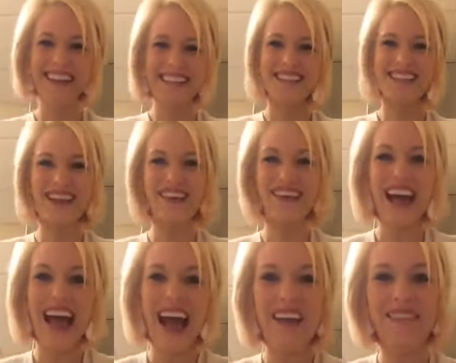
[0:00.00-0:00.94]
So,
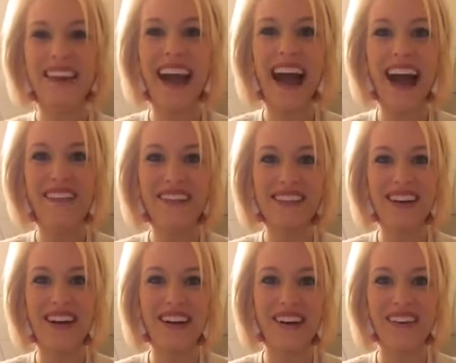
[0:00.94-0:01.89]
I mean, I was
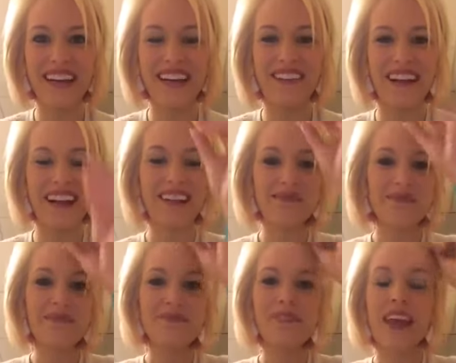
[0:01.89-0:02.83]
not going anywhere.
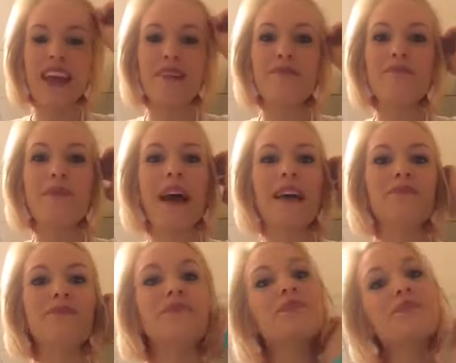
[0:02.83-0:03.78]
But
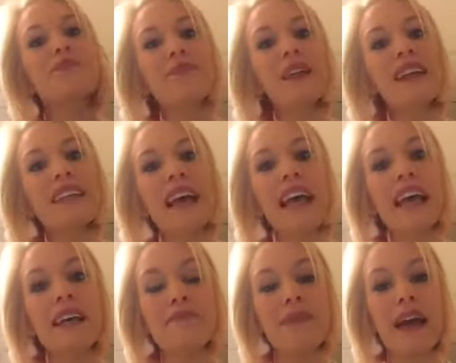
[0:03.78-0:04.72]

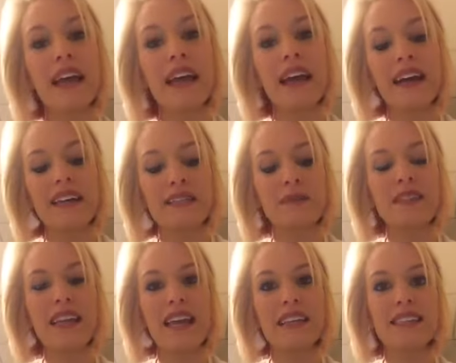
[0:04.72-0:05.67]
my husband's
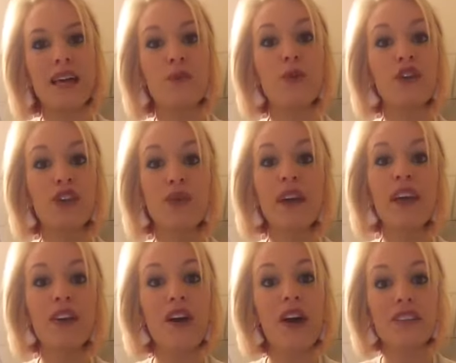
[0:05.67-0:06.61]
aunt said, well, you
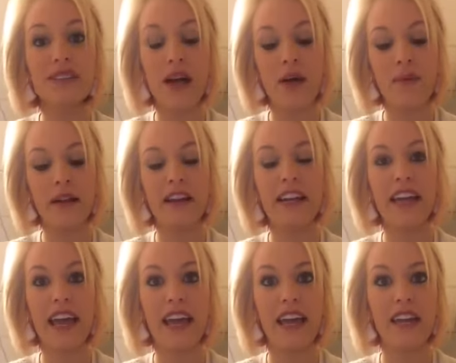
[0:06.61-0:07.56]
cannot sell Mary
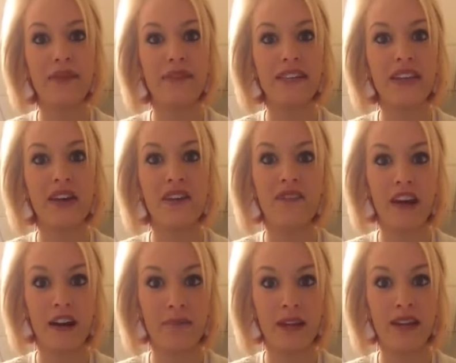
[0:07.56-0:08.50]
Kay in a retail
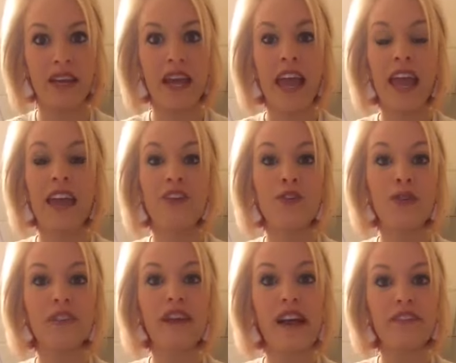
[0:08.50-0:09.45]
environment, and your
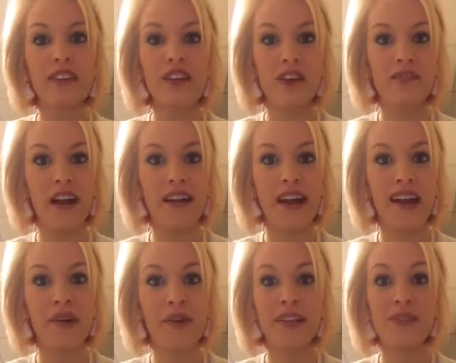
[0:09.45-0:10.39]
livelihood right
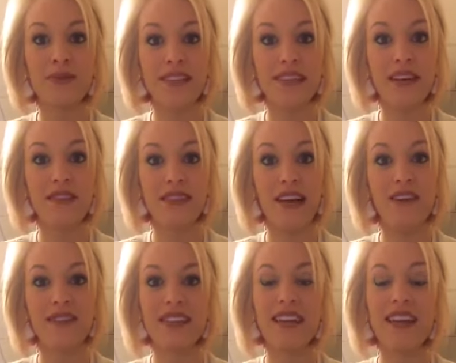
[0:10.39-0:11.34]
now is retail
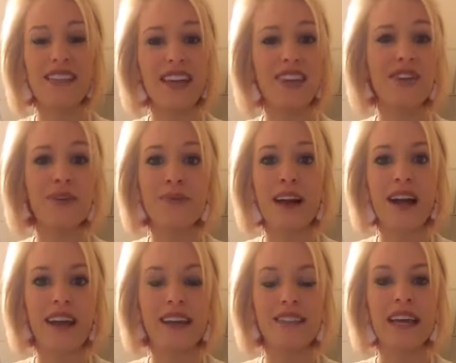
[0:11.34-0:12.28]
sales. And I said, you're
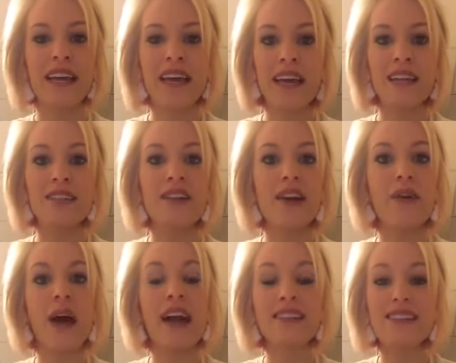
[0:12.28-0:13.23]
right. And so
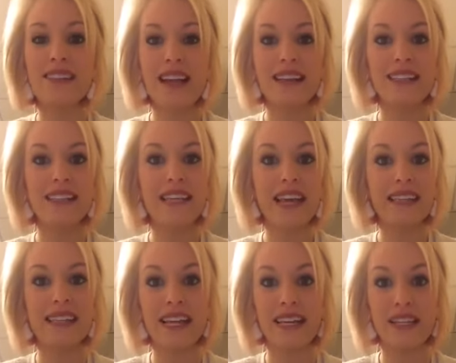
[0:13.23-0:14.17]
I decided to take a
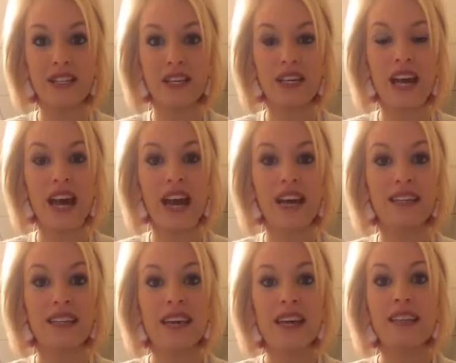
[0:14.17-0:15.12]
second look at
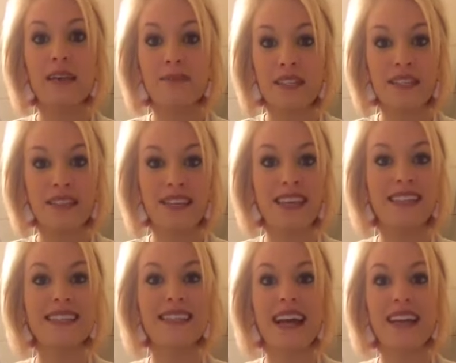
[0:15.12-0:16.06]
Lipsense and
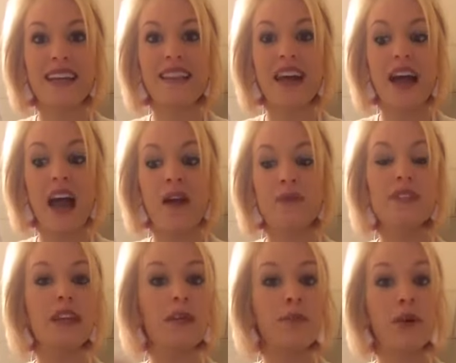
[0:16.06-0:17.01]
decided that I was
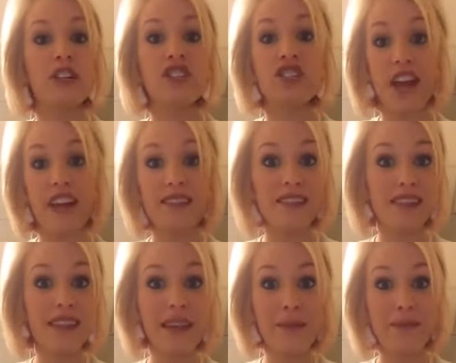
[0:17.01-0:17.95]
going to put just the
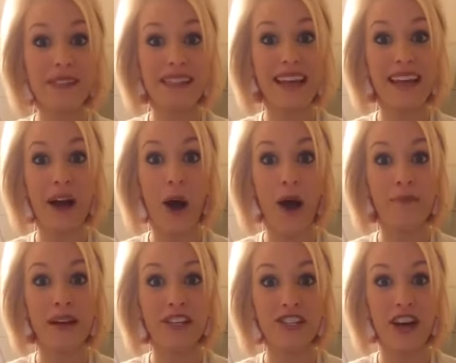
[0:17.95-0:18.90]
lipstick on
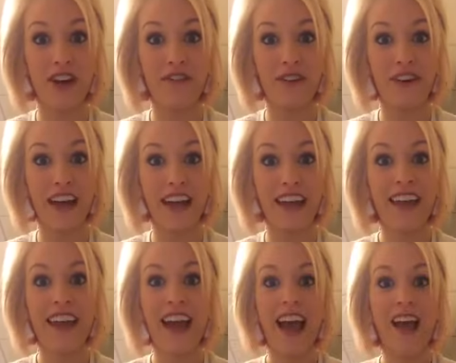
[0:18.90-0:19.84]
my shelf, okay?
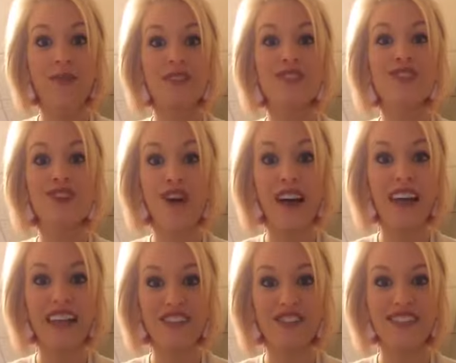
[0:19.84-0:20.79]
I was not
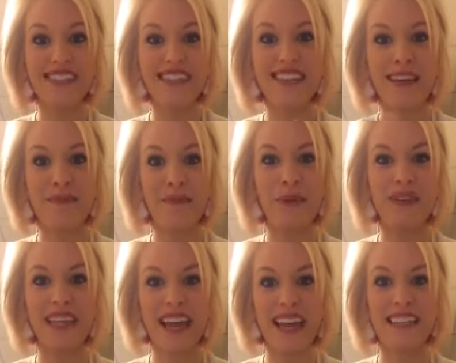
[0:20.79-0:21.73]
interested in
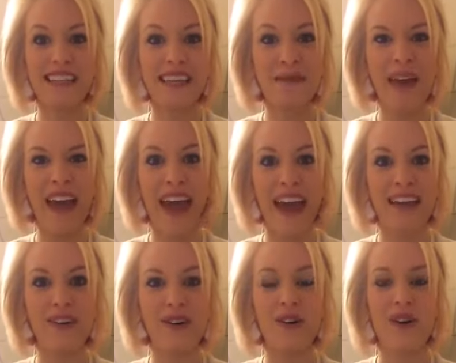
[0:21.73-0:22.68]
building a team at
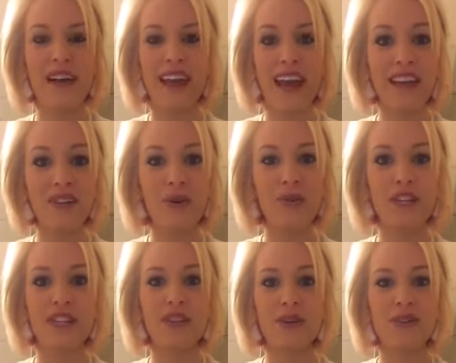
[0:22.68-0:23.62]
all. And I told her,
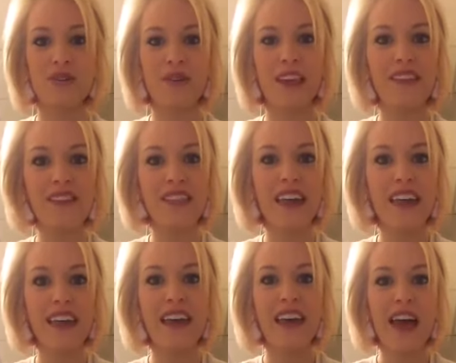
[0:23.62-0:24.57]
don't you even
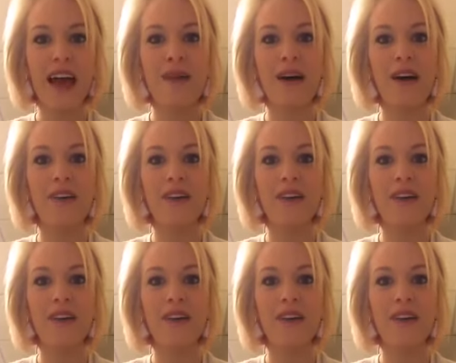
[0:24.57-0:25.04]
think about,